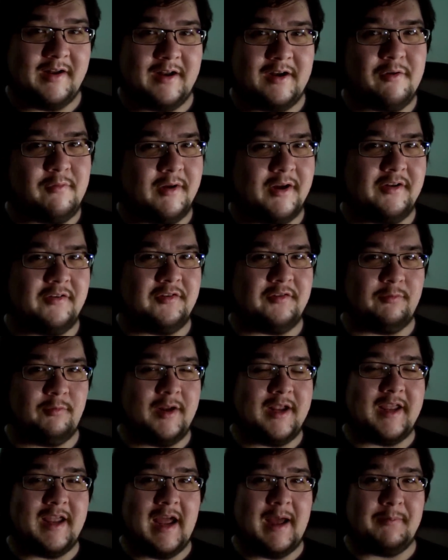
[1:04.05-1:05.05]
and I don't want to just
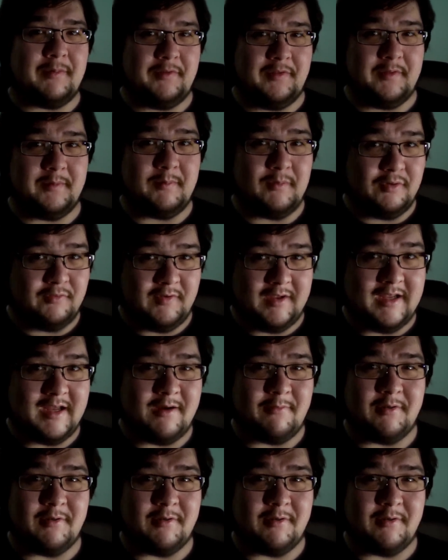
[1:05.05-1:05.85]
recap the movie.